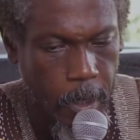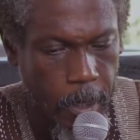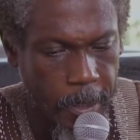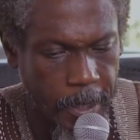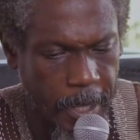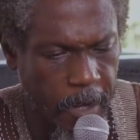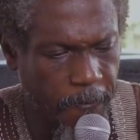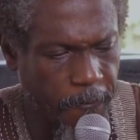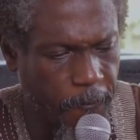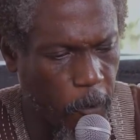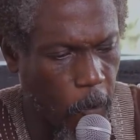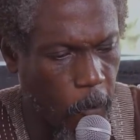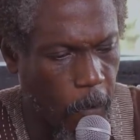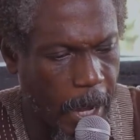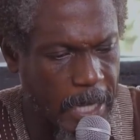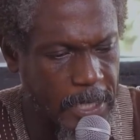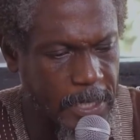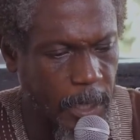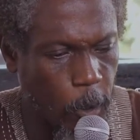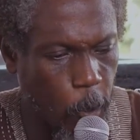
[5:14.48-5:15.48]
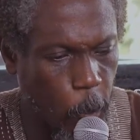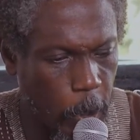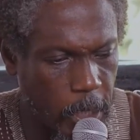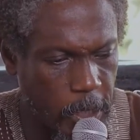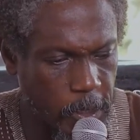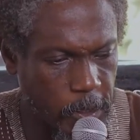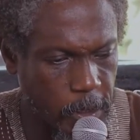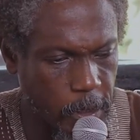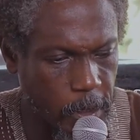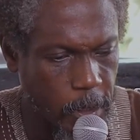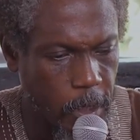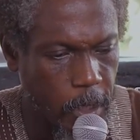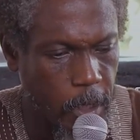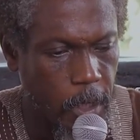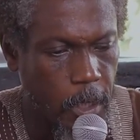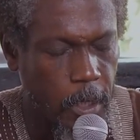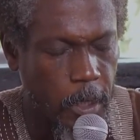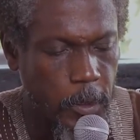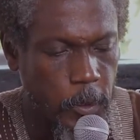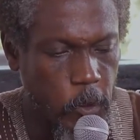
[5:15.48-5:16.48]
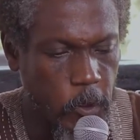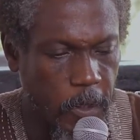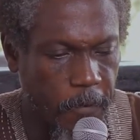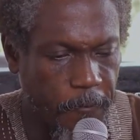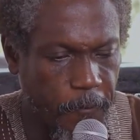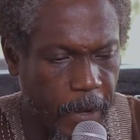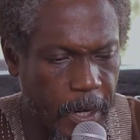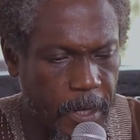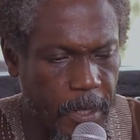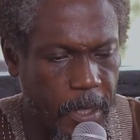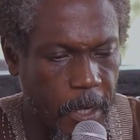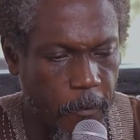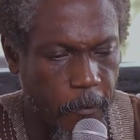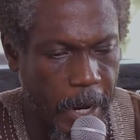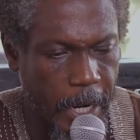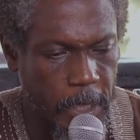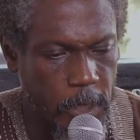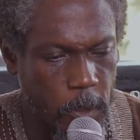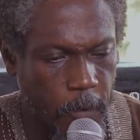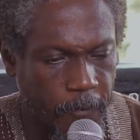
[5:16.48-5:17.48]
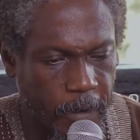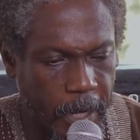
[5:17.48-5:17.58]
Therefore, as a coalition, To defend the rights of